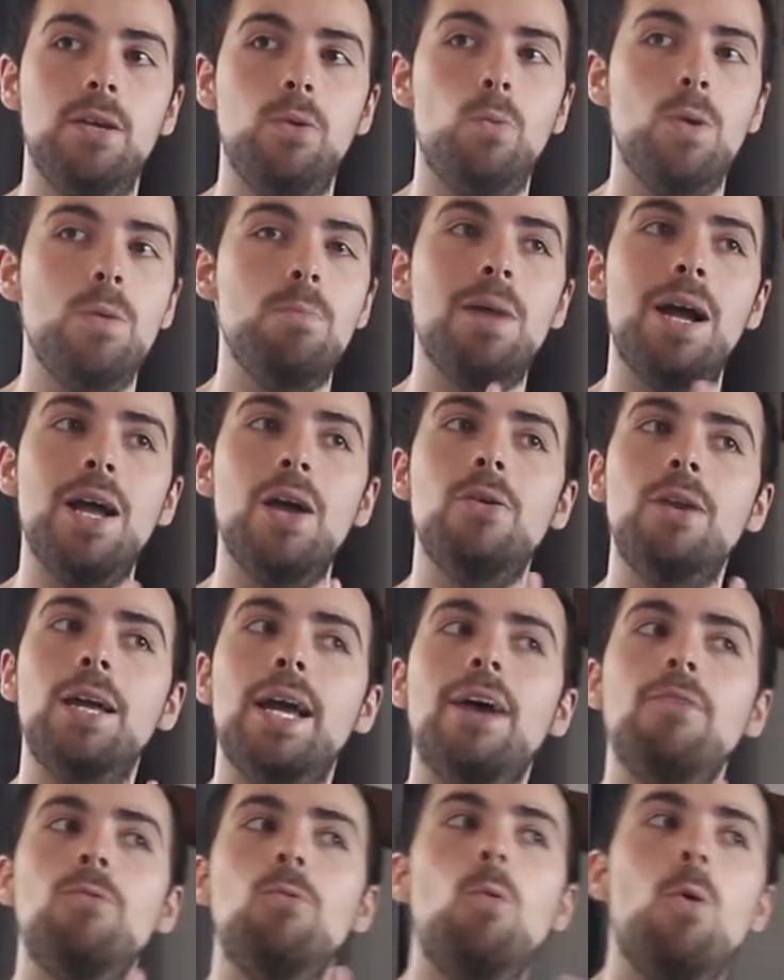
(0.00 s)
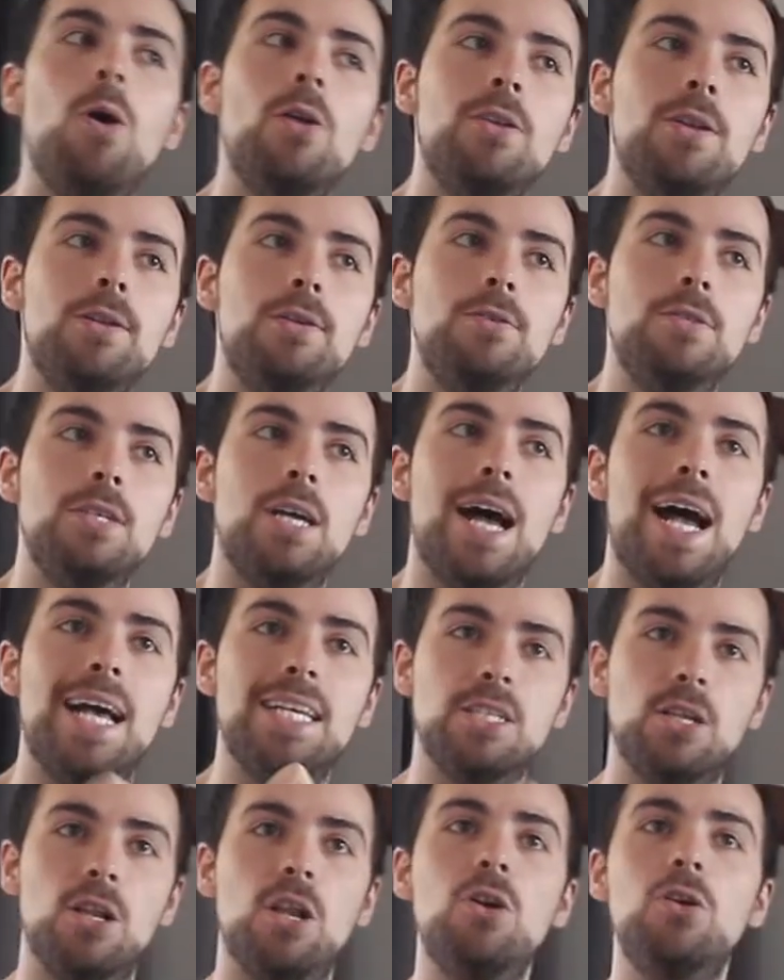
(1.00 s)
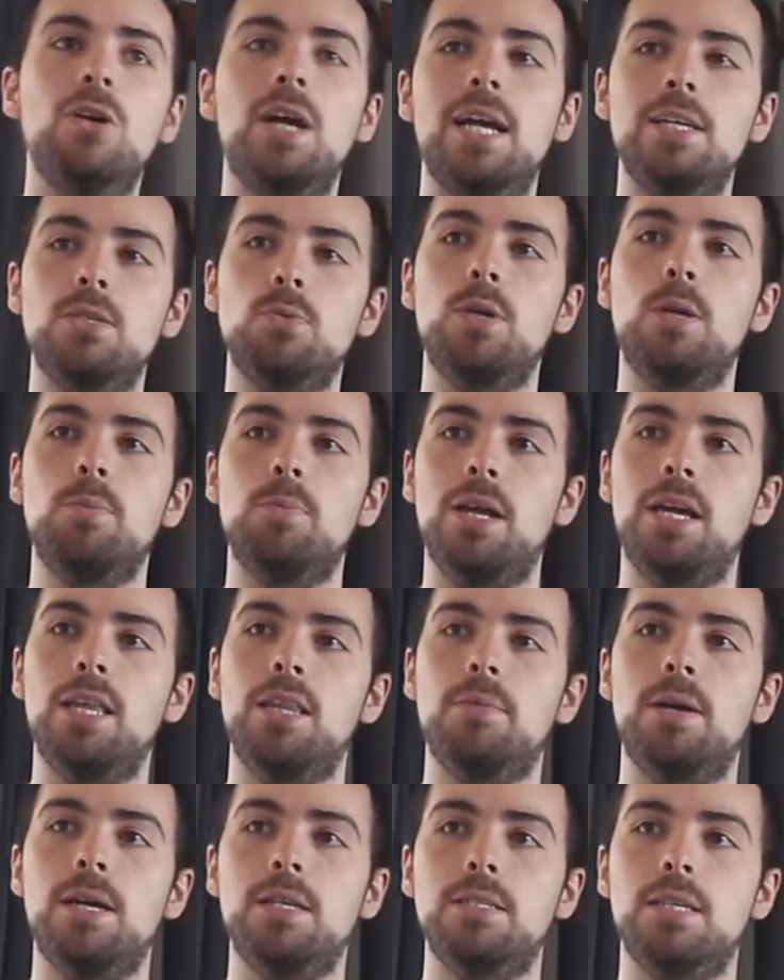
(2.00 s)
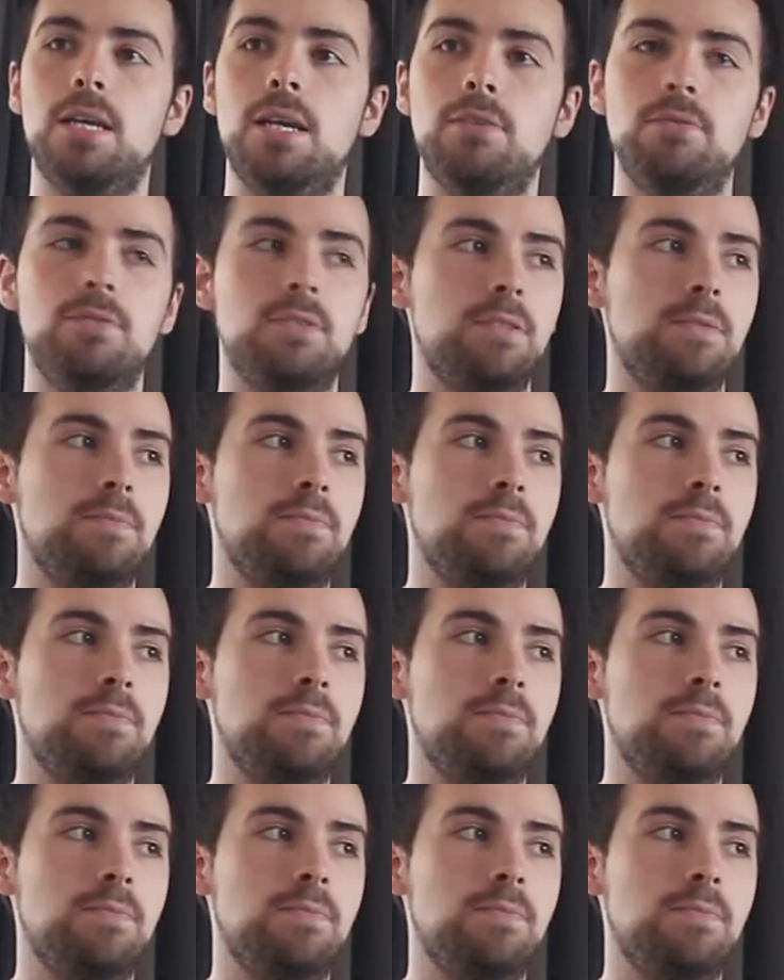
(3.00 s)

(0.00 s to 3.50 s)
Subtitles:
We might only have 1 loser as long as we play them ourselves.